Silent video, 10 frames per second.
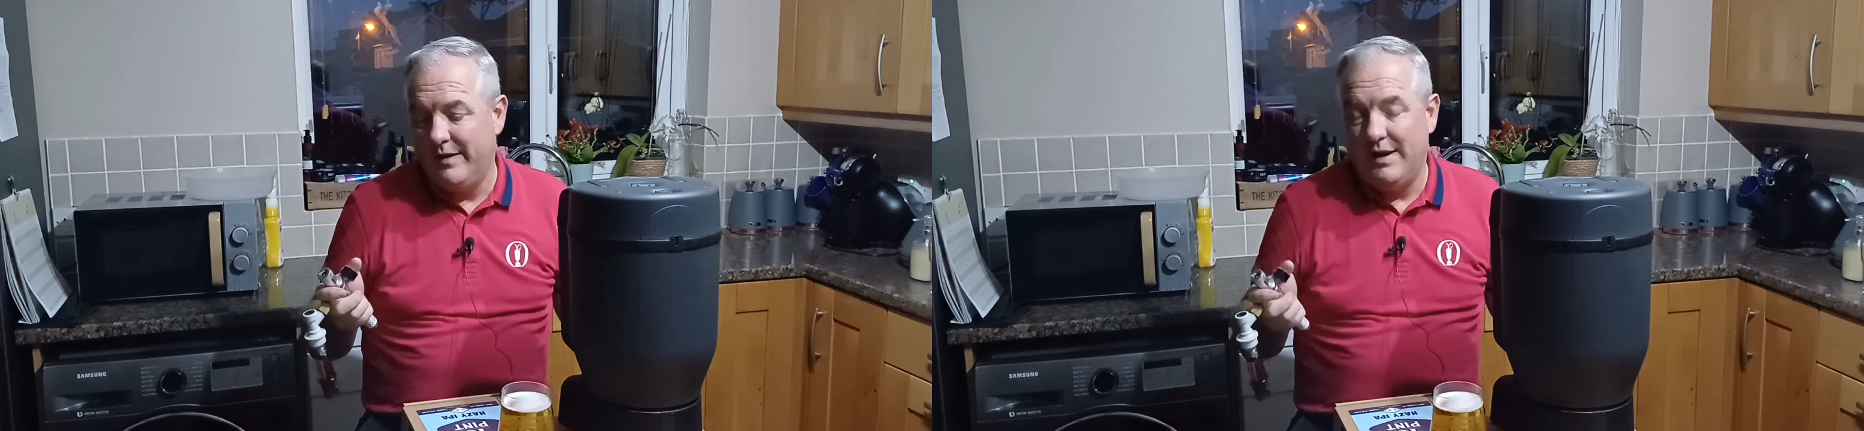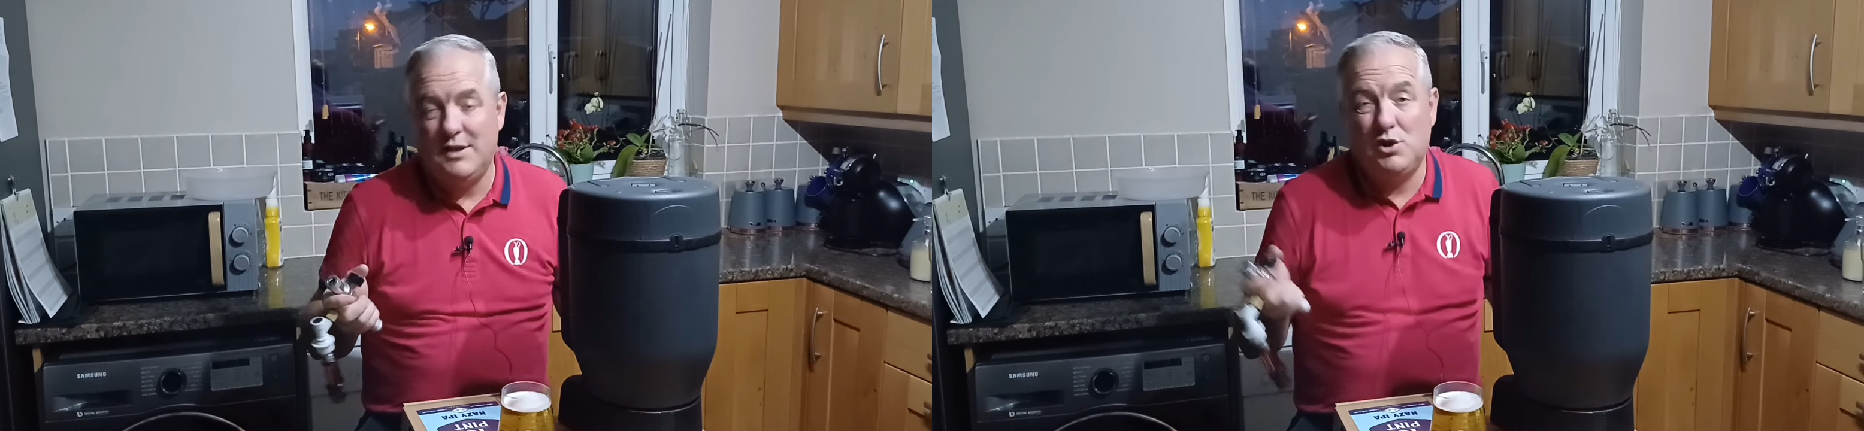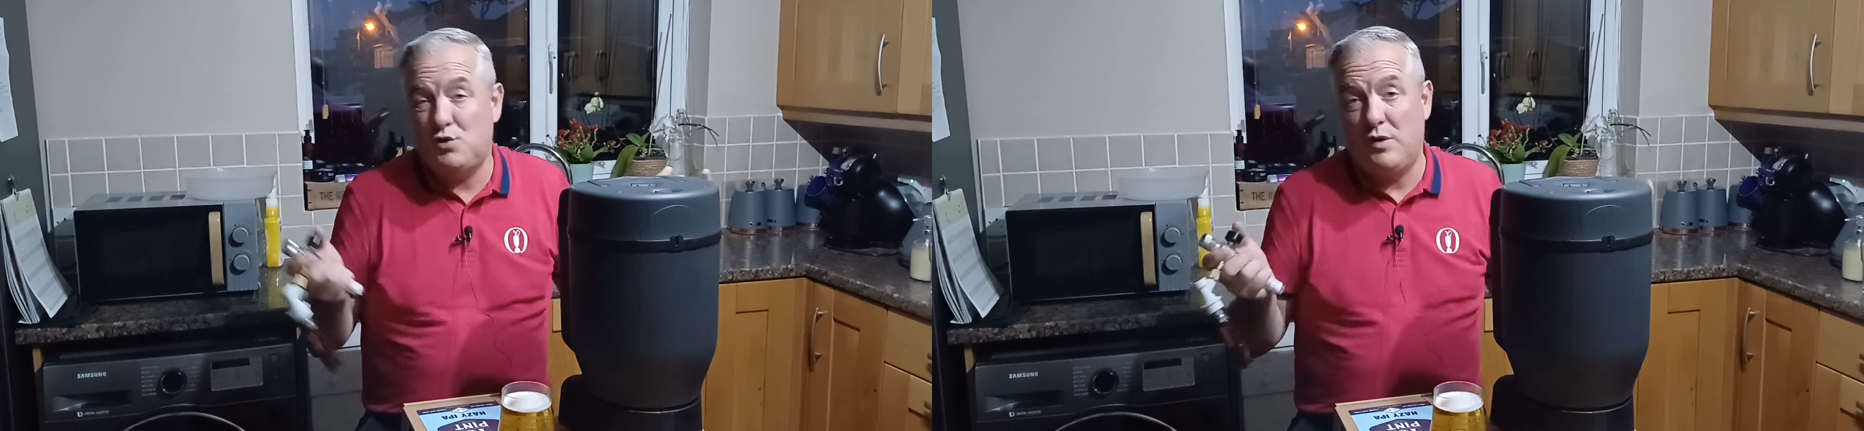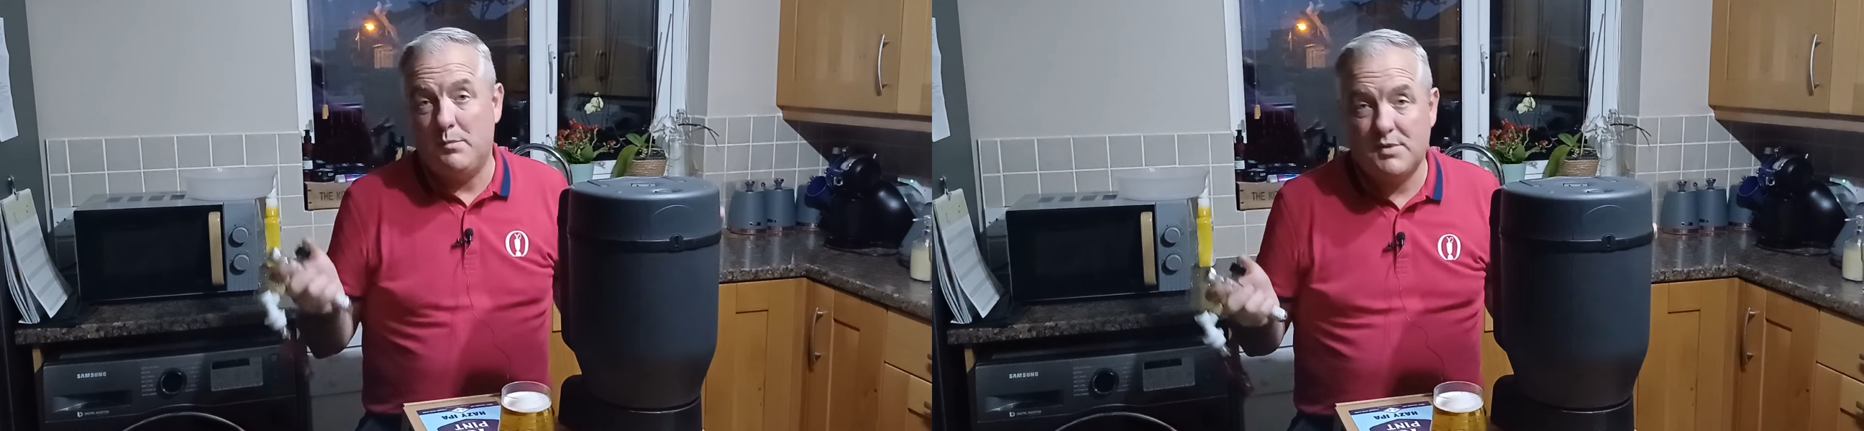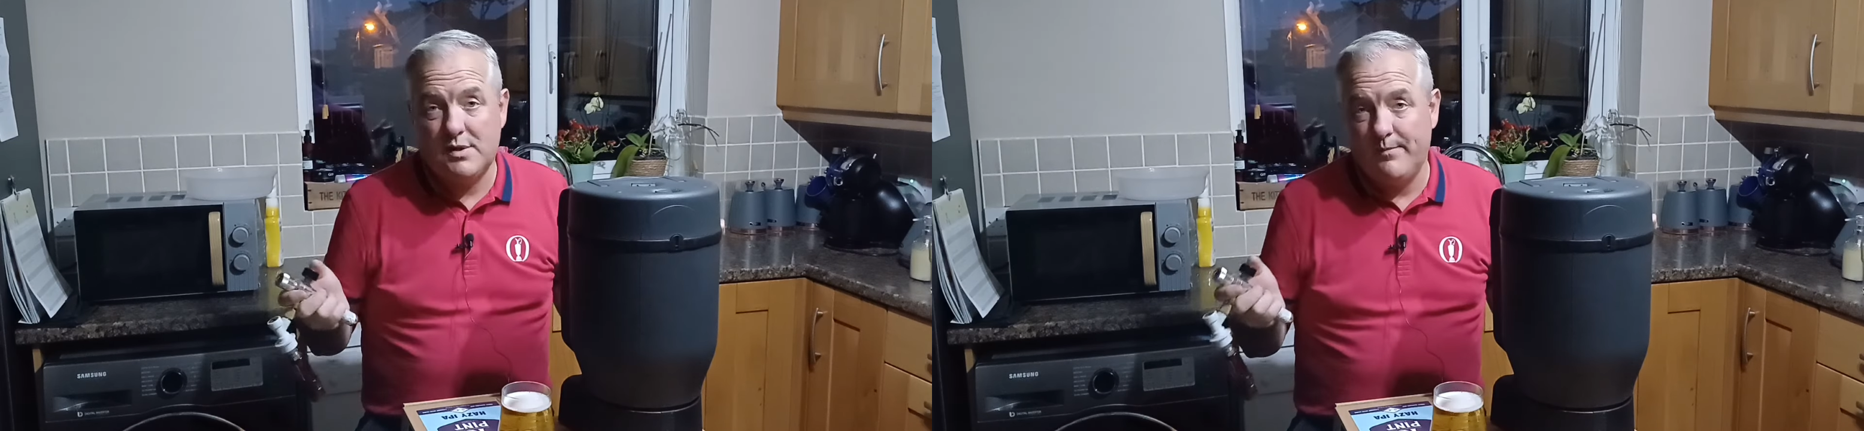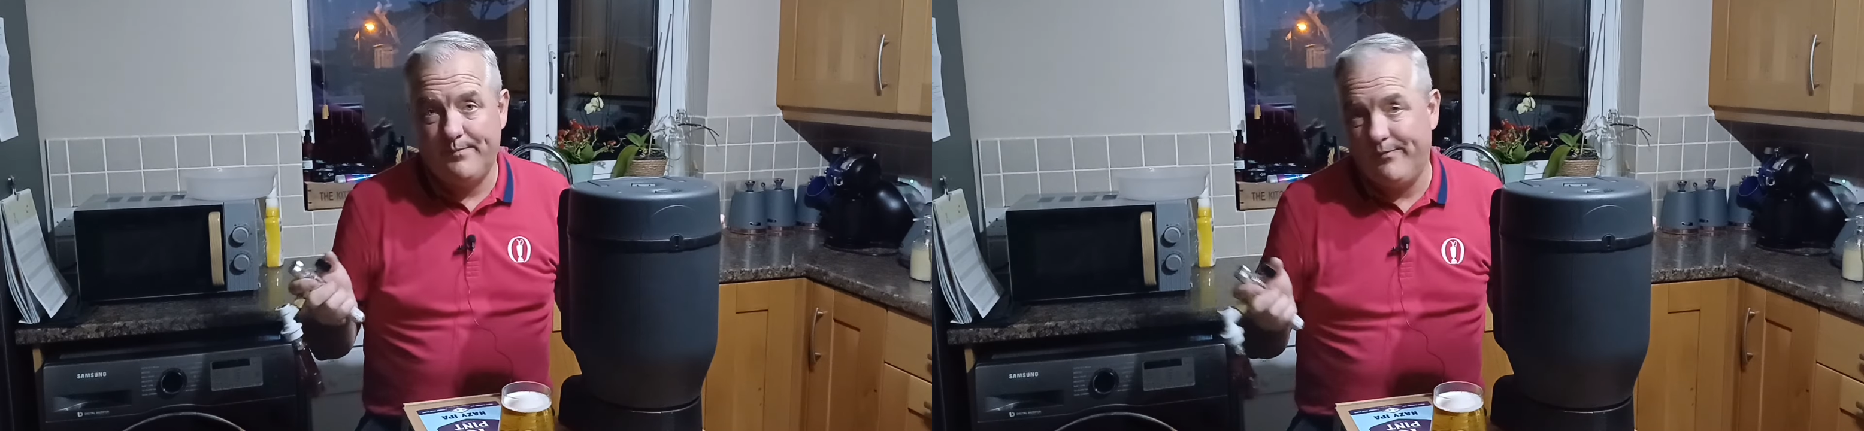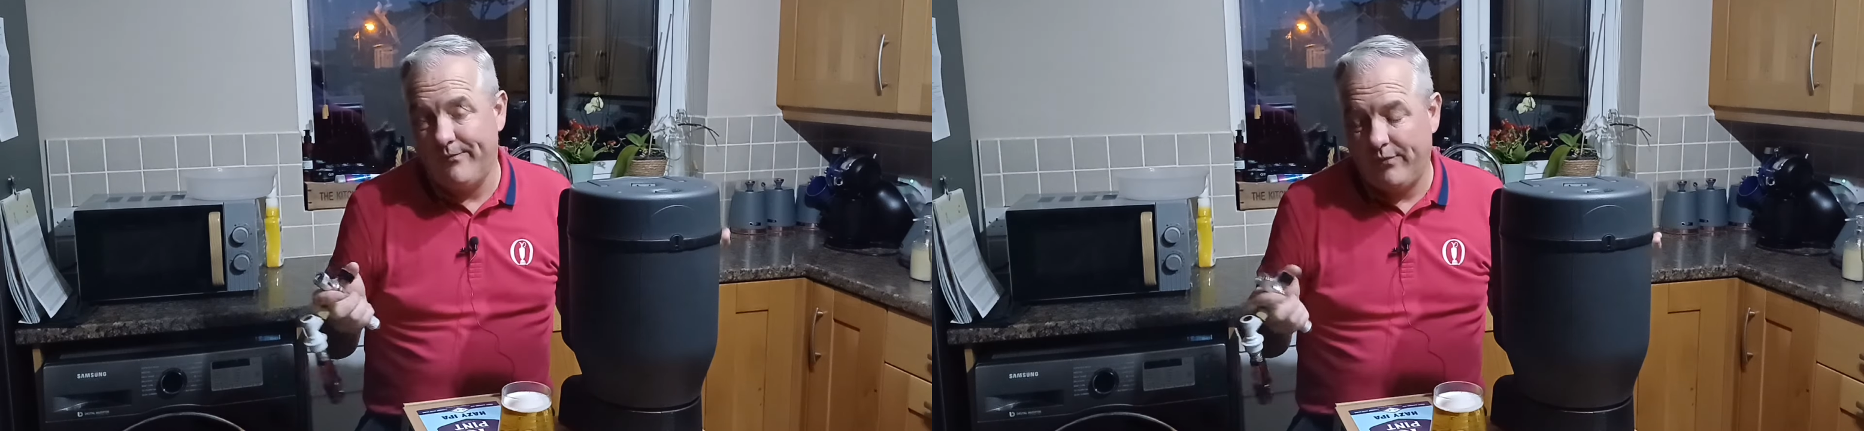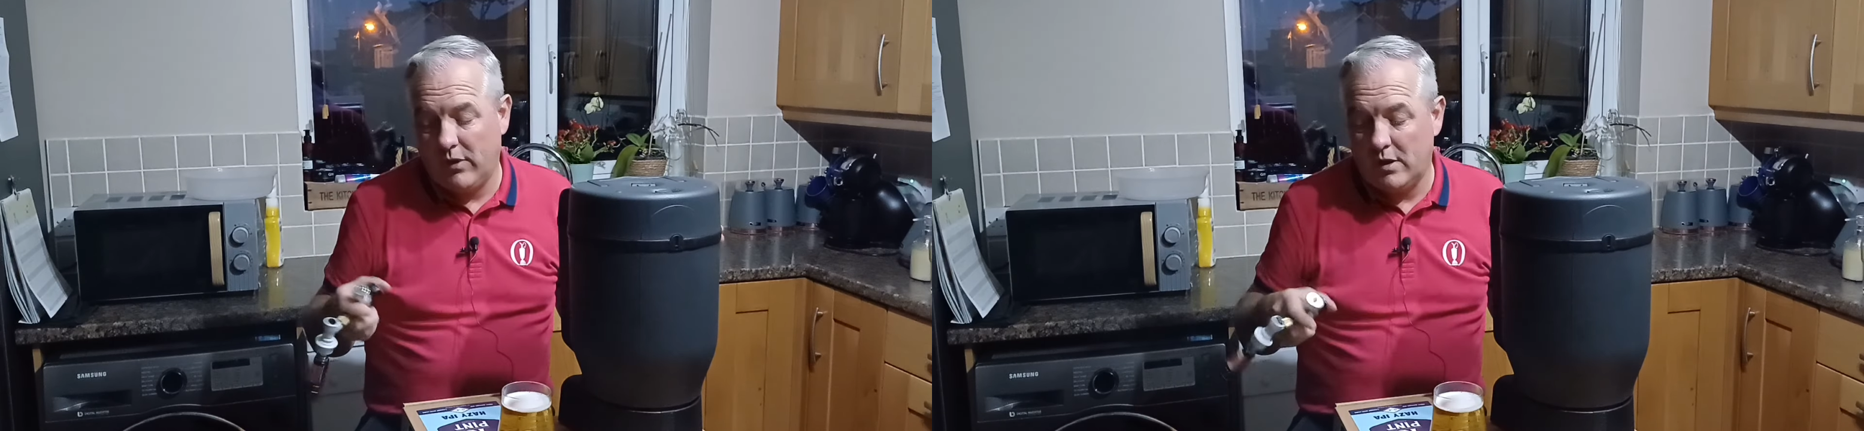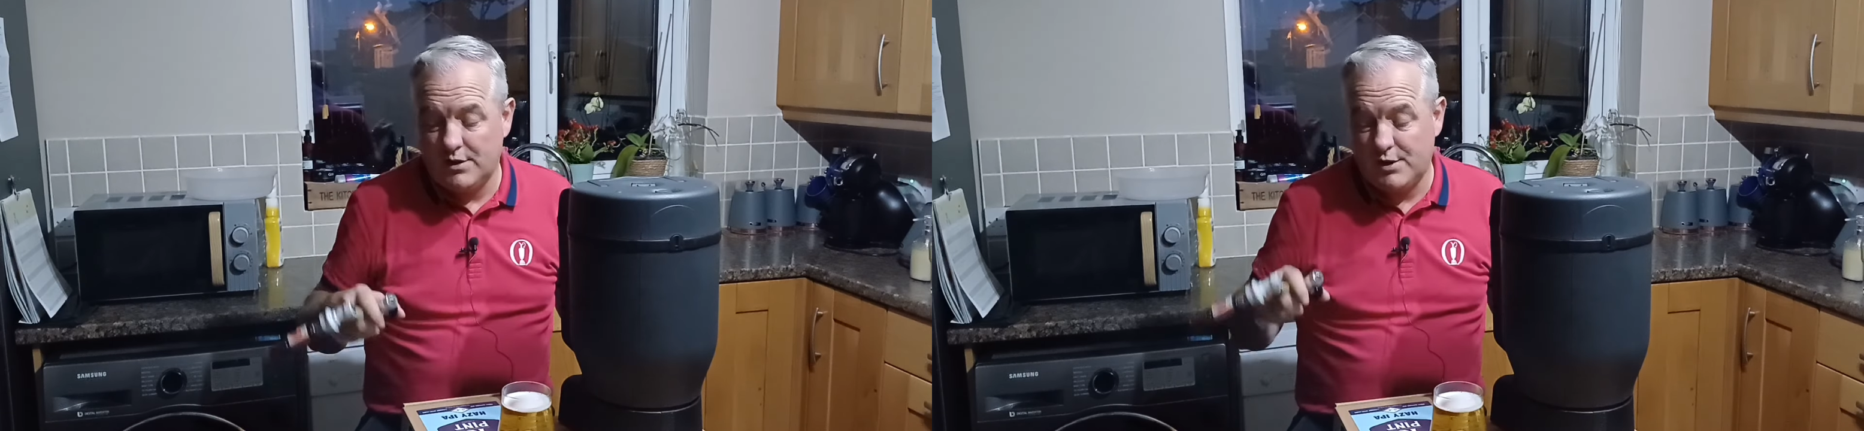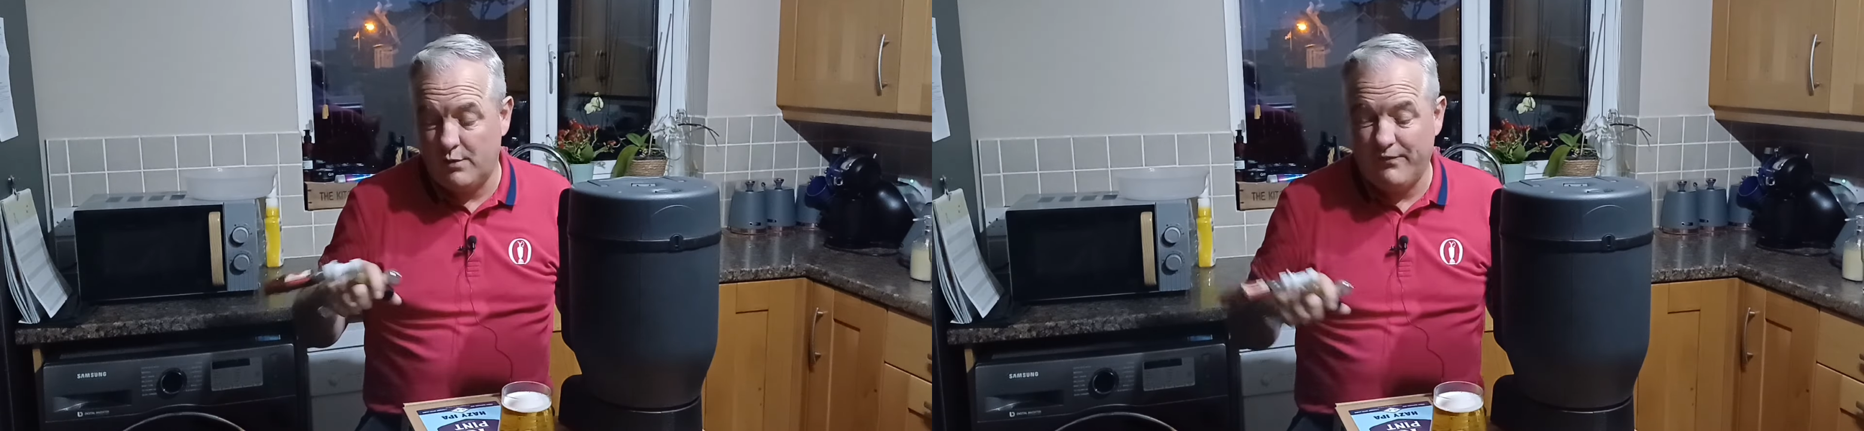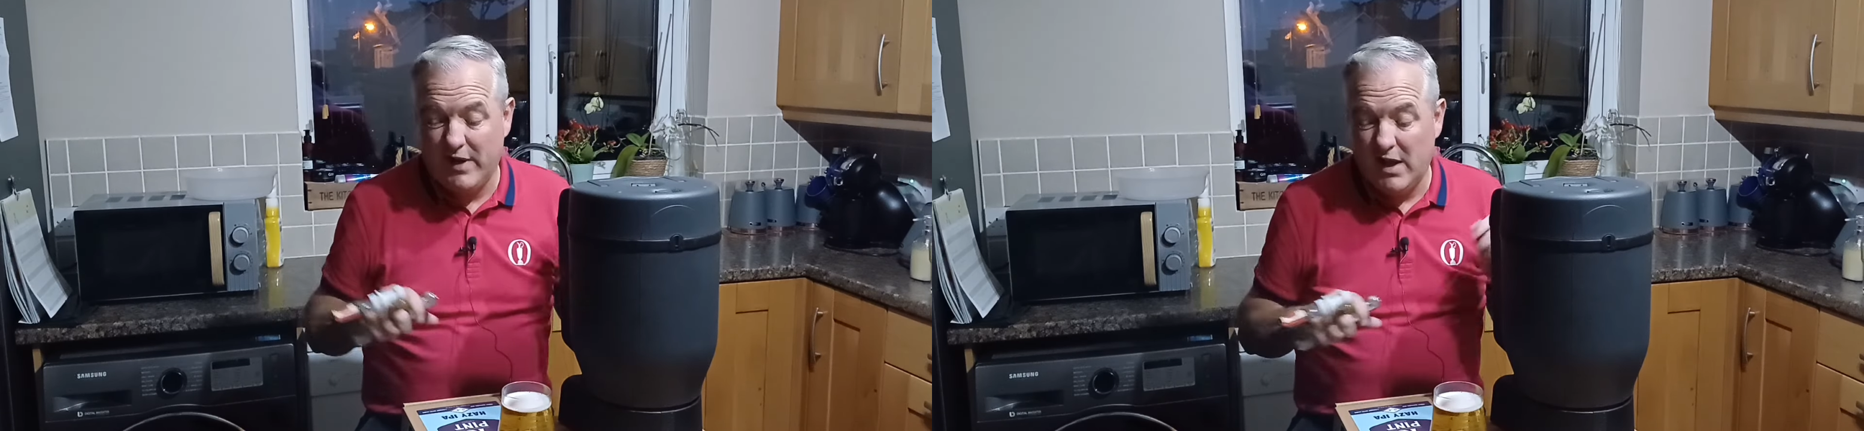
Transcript: it just drips. So